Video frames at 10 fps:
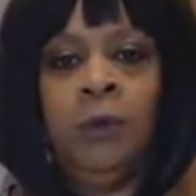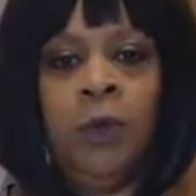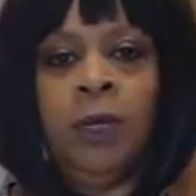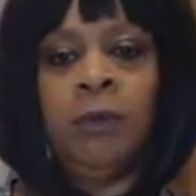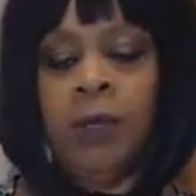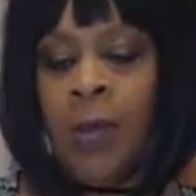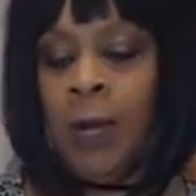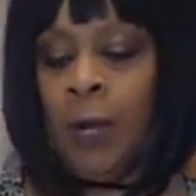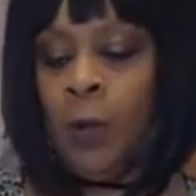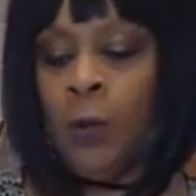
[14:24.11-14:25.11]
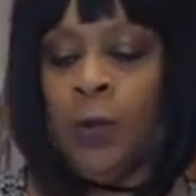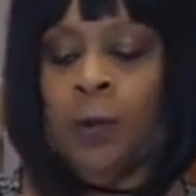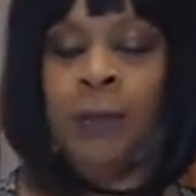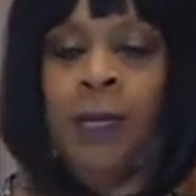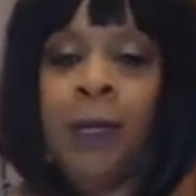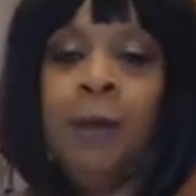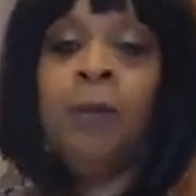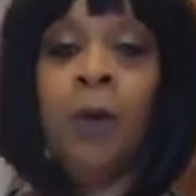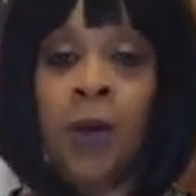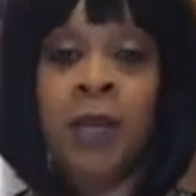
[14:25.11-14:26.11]
we don't know how long we're going to be here,
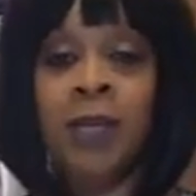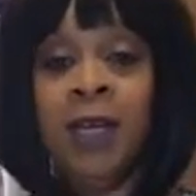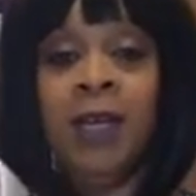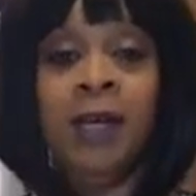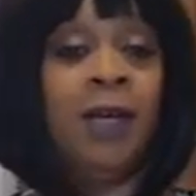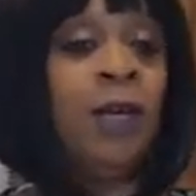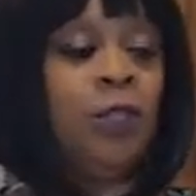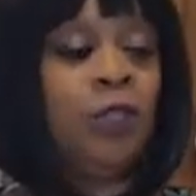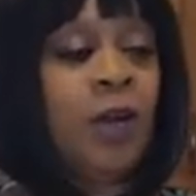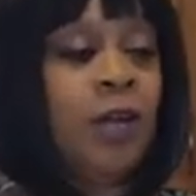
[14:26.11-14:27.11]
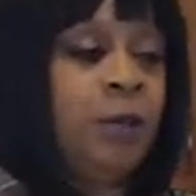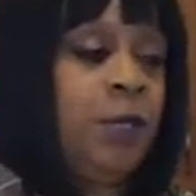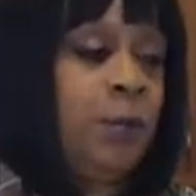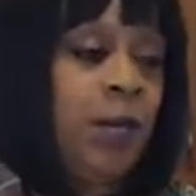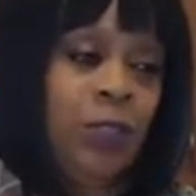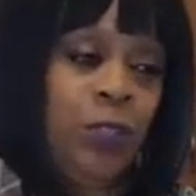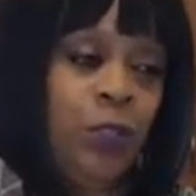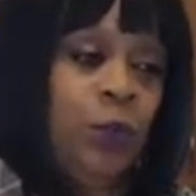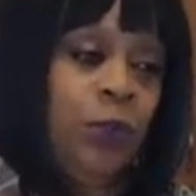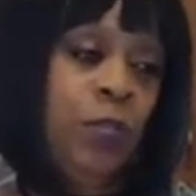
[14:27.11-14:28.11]
but while you're here, try to be the best
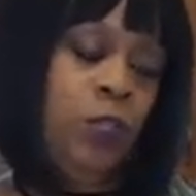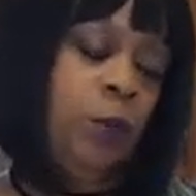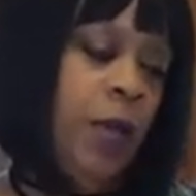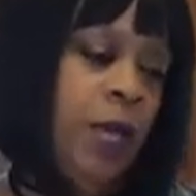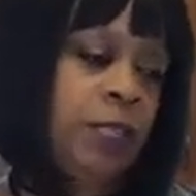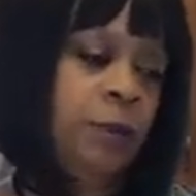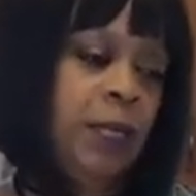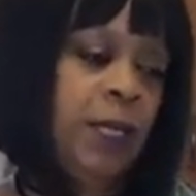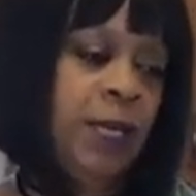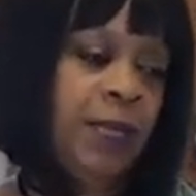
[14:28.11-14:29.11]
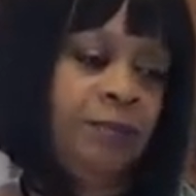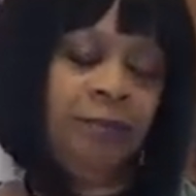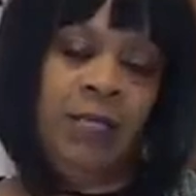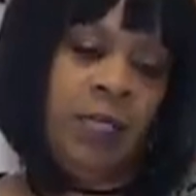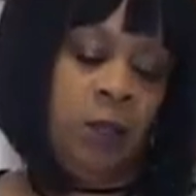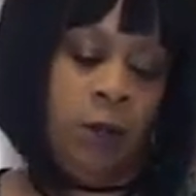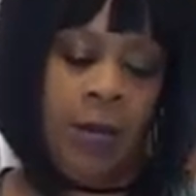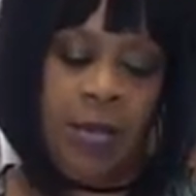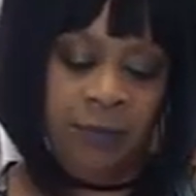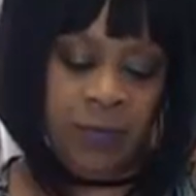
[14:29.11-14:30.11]
you that you possibly can. That's
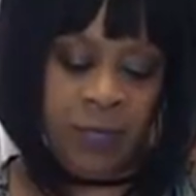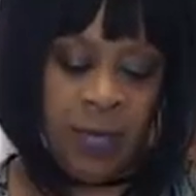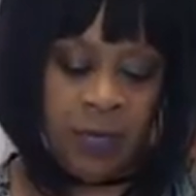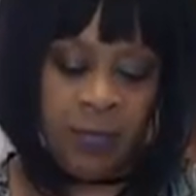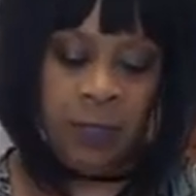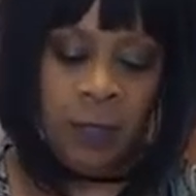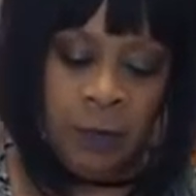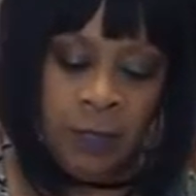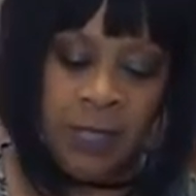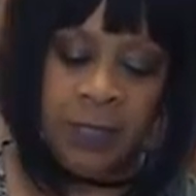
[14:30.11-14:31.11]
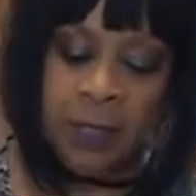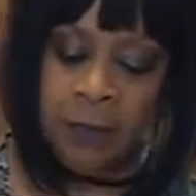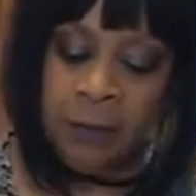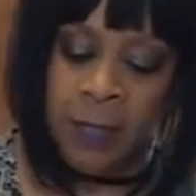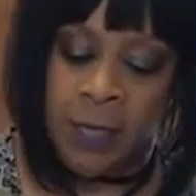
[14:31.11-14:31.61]
all I have to say. You know, that's it.